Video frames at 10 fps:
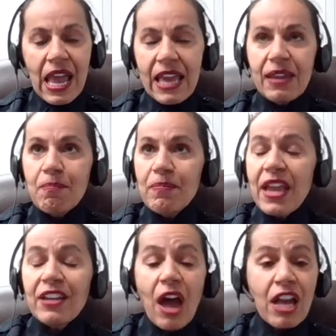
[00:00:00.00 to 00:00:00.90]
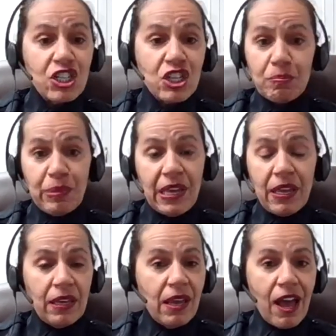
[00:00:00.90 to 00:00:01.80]
and it may not
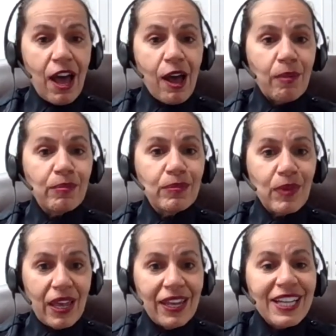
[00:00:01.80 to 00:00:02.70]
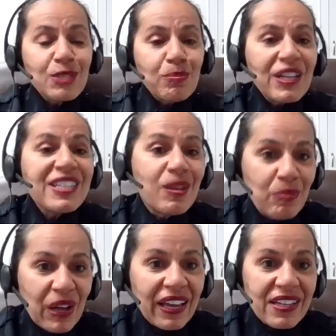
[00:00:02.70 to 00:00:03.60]
be an explicit
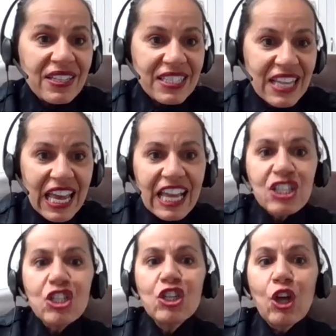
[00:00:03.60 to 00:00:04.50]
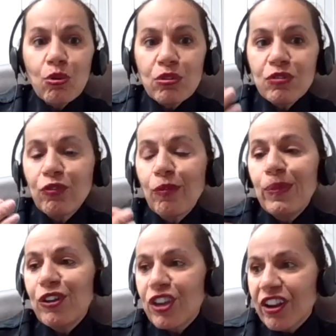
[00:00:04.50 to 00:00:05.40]
bias, it's those
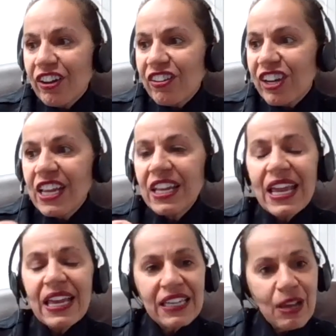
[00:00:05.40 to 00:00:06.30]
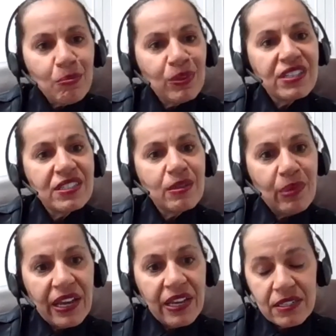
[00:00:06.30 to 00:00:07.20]
familiarity and implicit
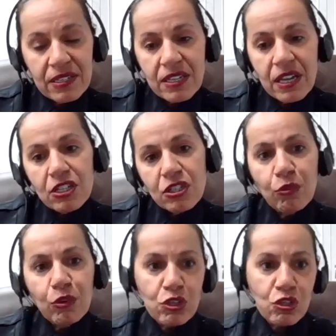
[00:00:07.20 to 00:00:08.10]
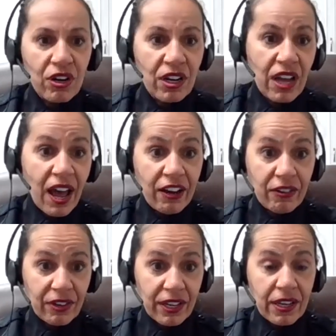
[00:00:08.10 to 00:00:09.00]
biases. So you started
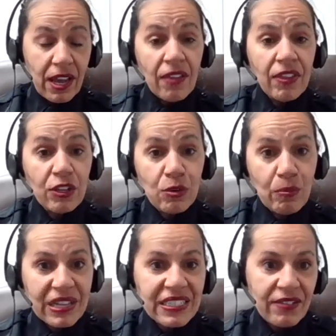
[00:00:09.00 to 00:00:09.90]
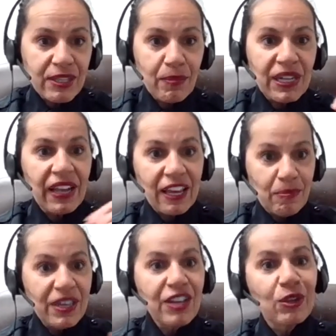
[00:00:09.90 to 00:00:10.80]
hiring, and then you must have somebody like
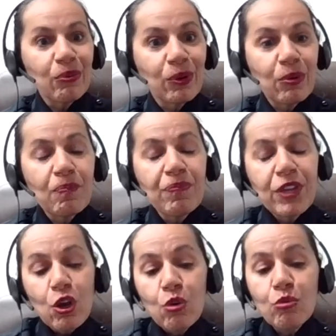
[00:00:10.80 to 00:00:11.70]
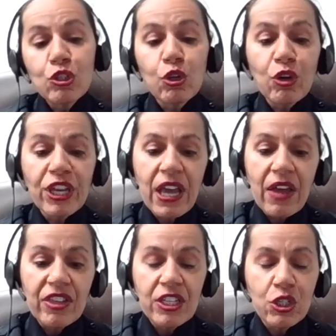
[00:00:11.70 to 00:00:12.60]
me in the room who's looking
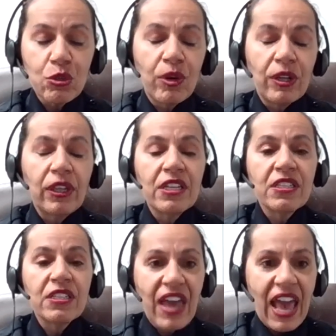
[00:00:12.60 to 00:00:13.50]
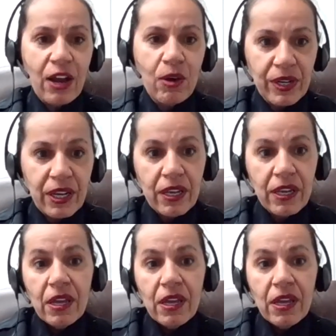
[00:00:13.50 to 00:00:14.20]
at this through a lens of equity.